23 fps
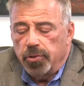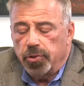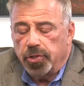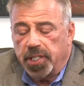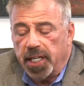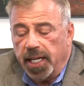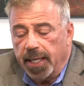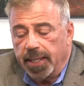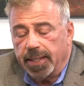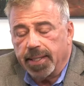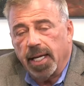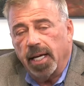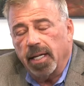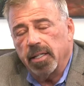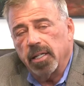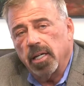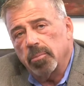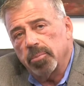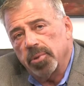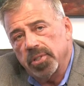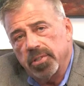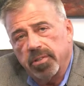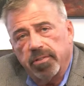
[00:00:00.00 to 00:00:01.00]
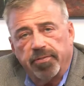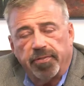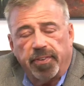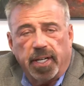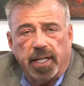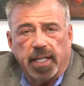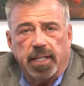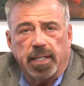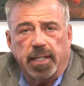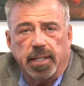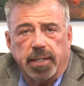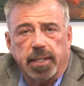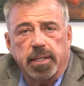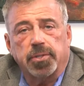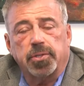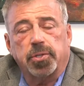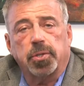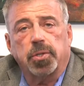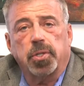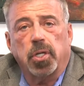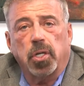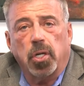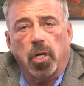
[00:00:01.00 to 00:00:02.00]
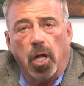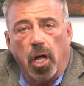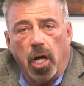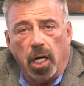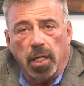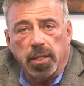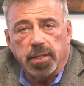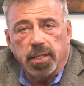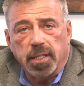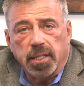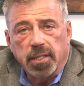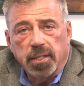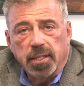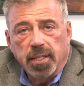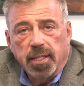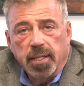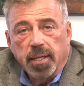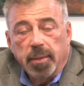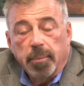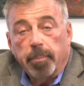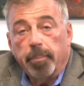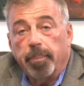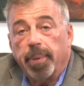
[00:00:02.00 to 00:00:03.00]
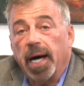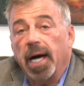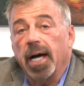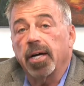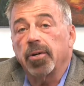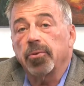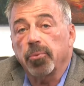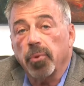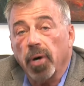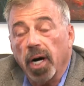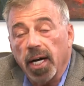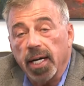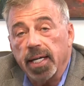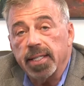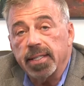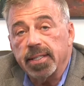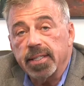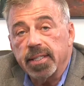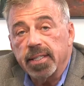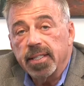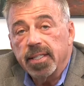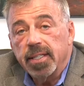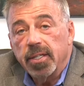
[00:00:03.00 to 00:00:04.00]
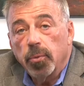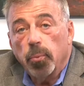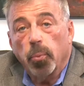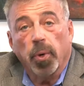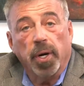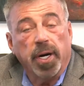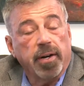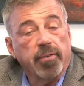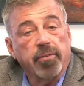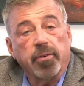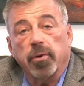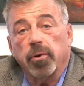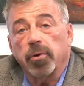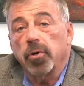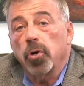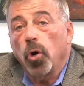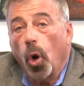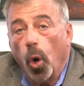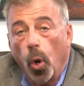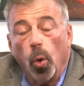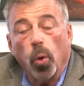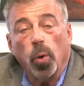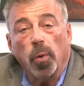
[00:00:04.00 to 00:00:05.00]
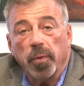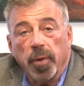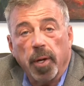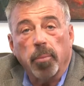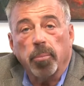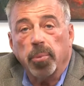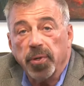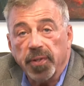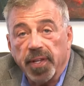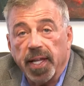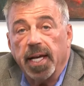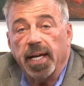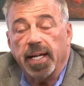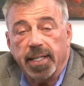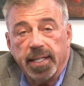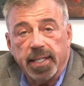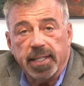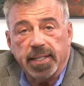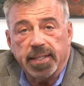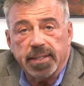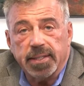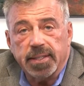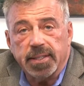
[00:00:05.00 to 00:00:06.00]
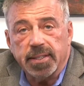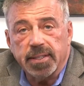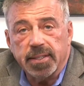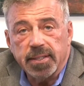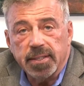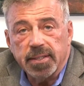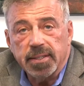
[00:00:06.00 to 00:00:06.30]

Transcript: Take that number, divide it into the lot. By right, whatever whole number that is,